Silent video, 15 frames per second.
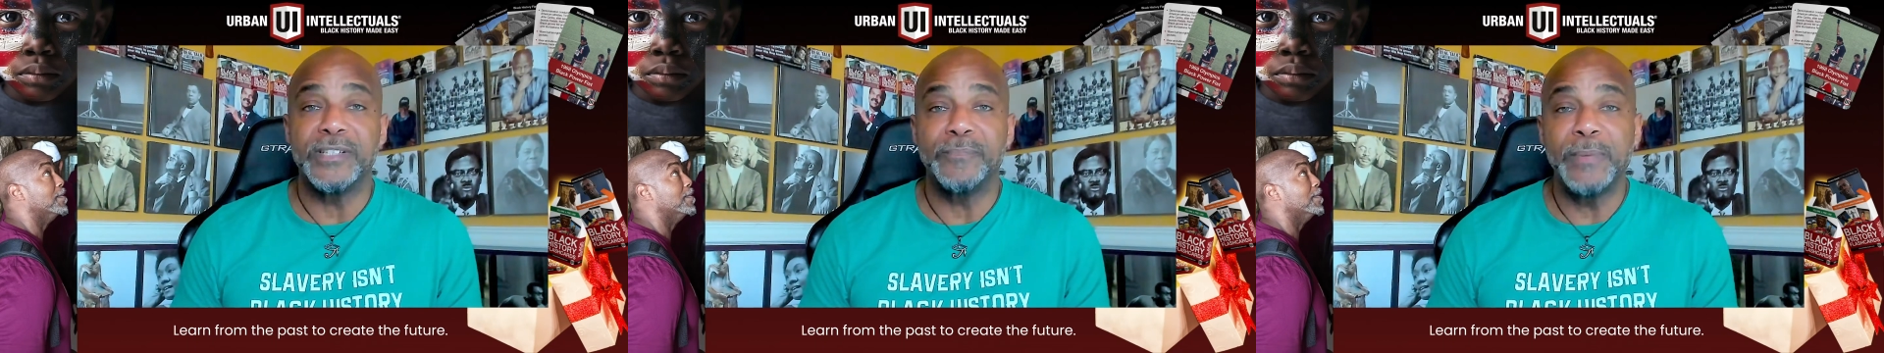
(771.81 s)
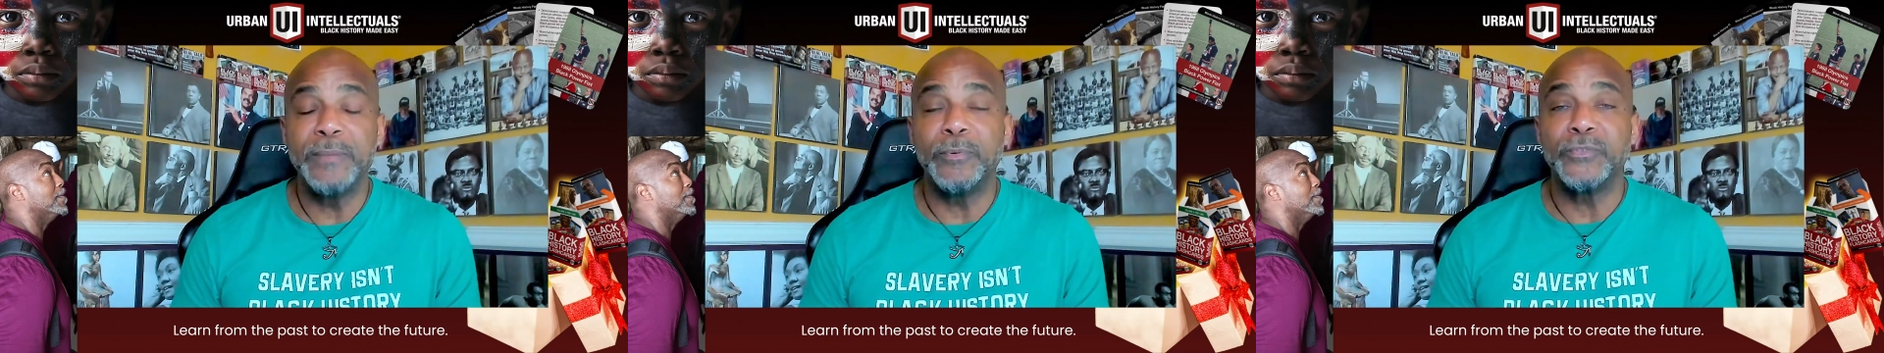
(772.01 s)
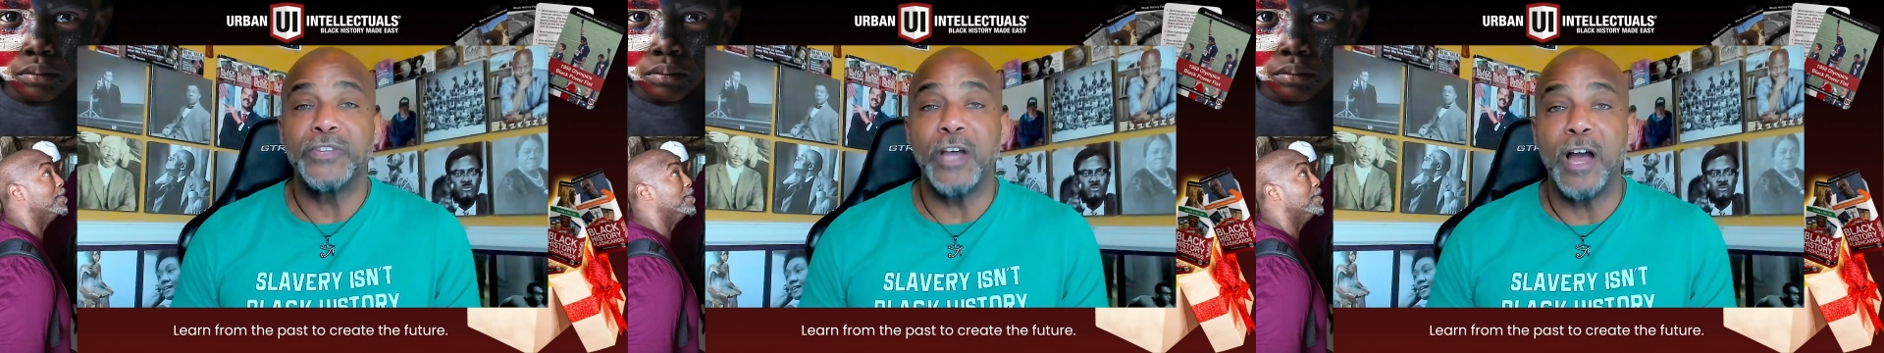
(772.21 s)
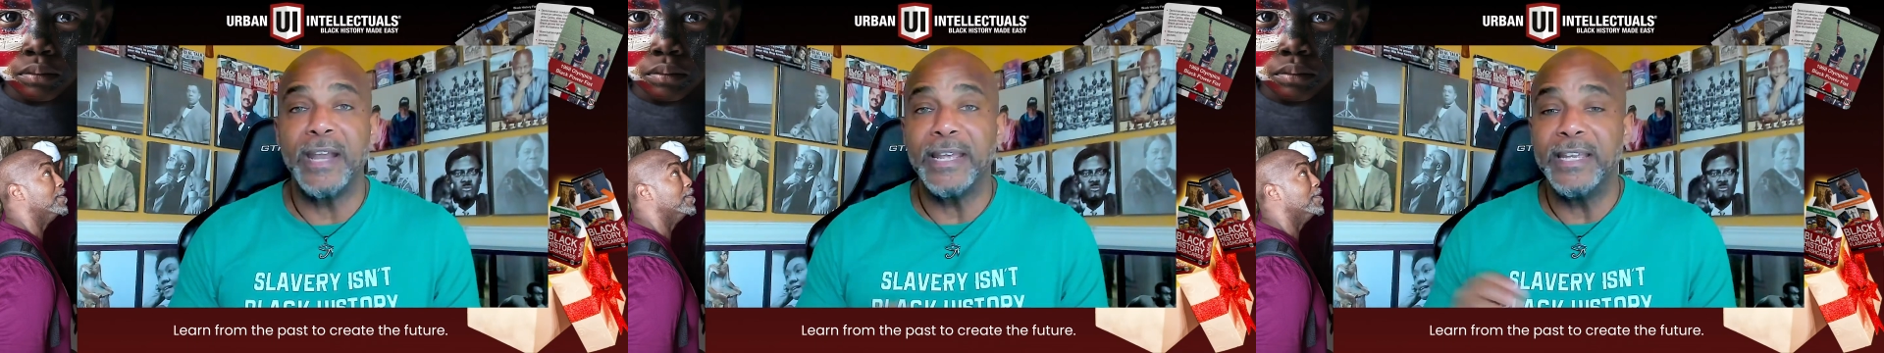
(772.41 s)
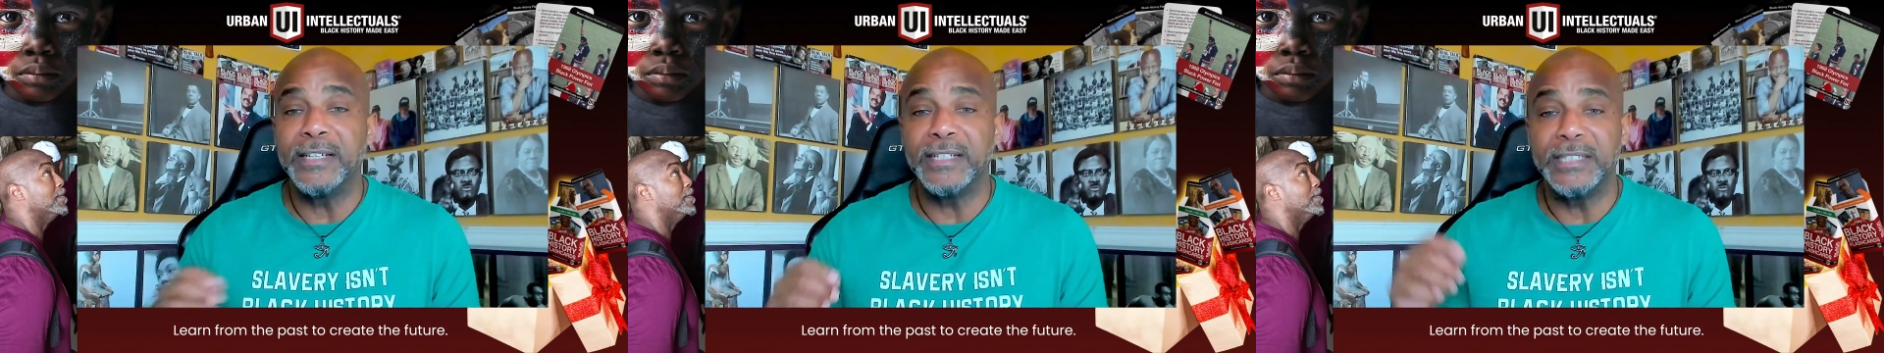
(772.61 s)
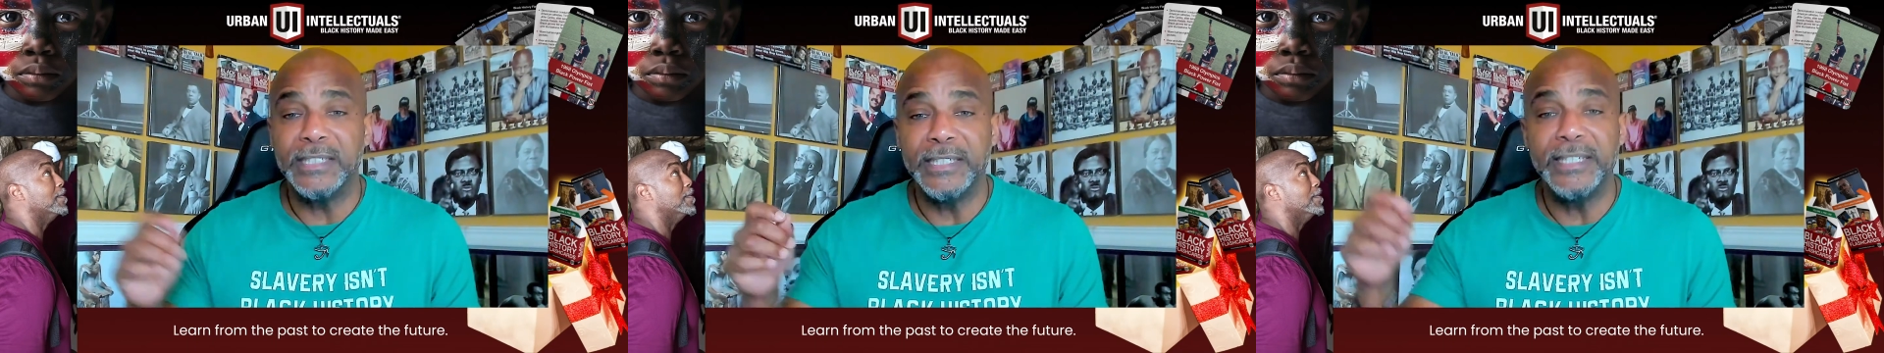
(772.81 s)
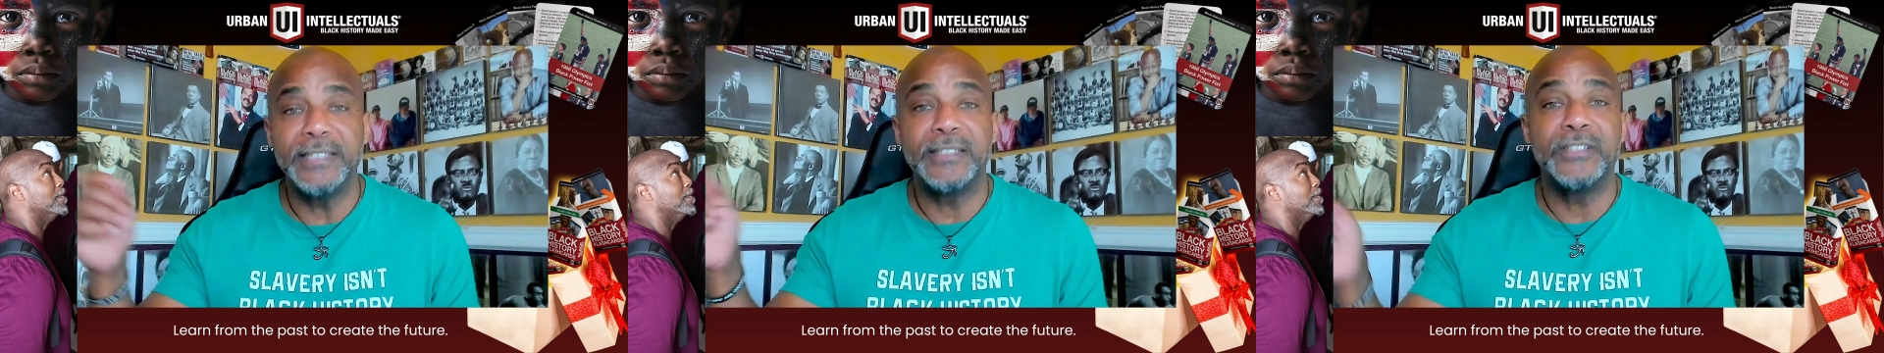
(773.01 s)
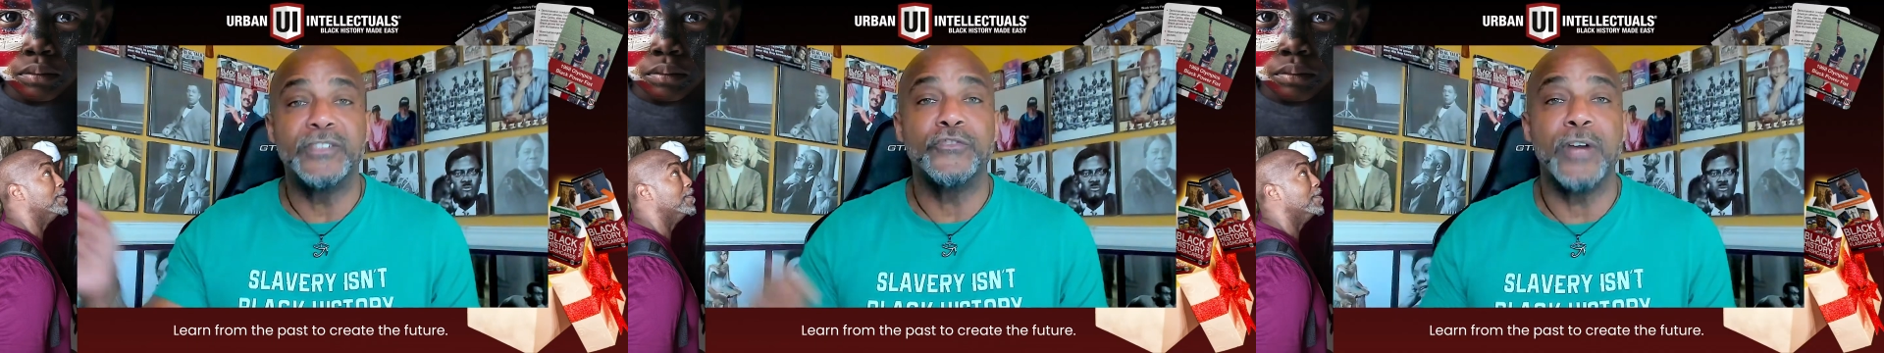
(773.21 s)
People thought it could lead
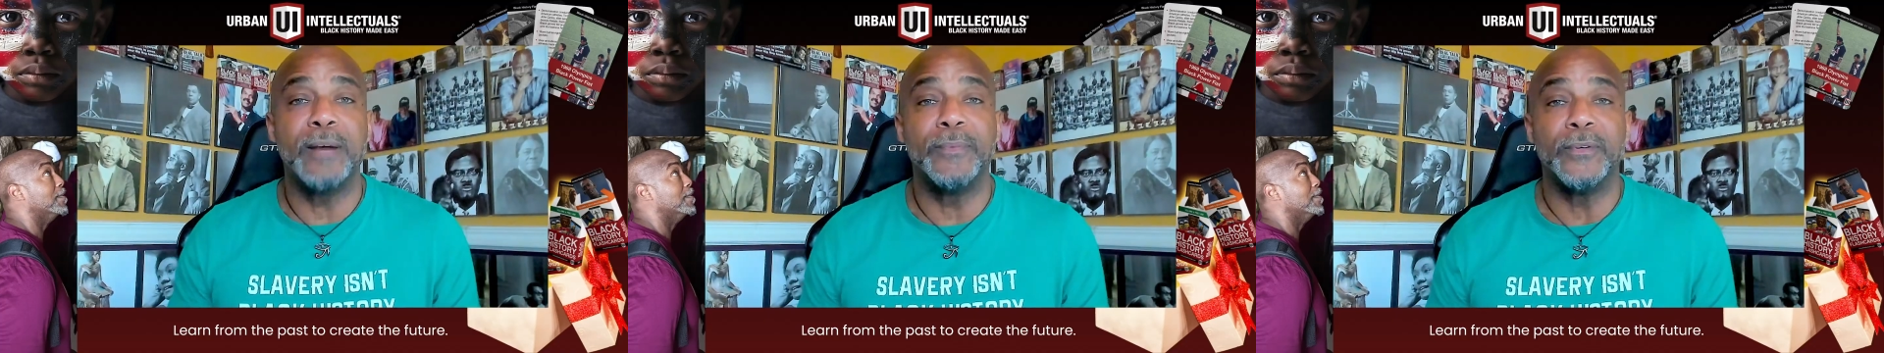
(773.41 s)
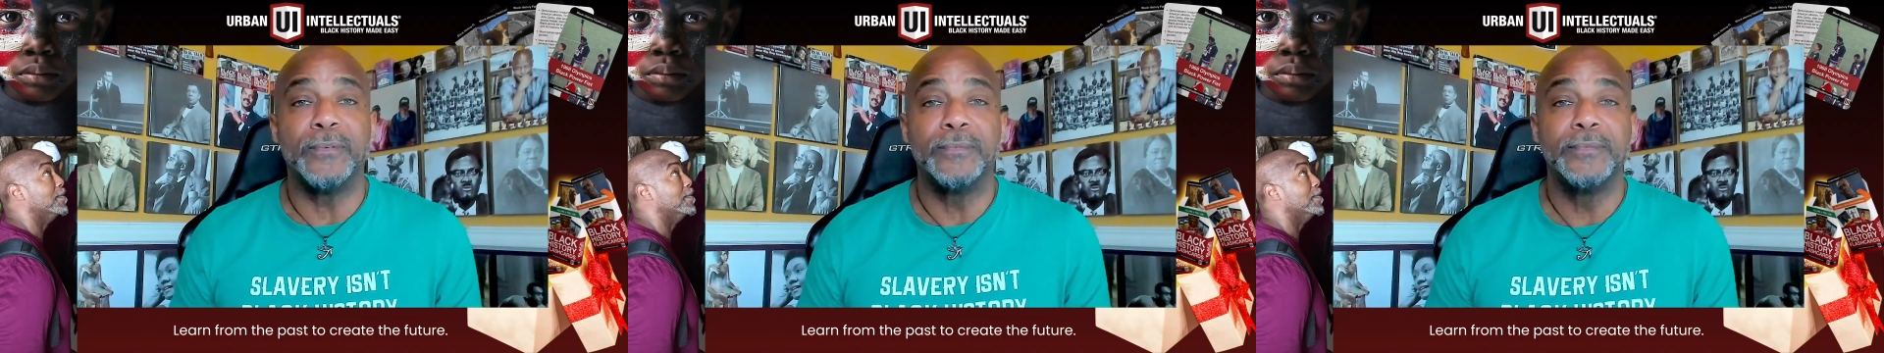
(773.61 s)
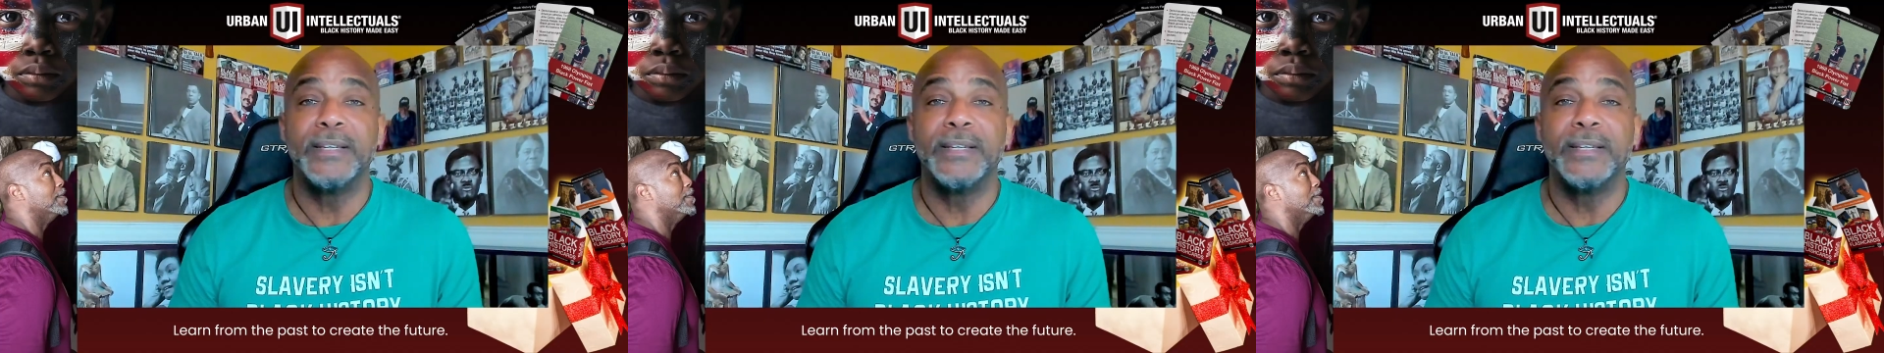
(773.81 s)
to trouble.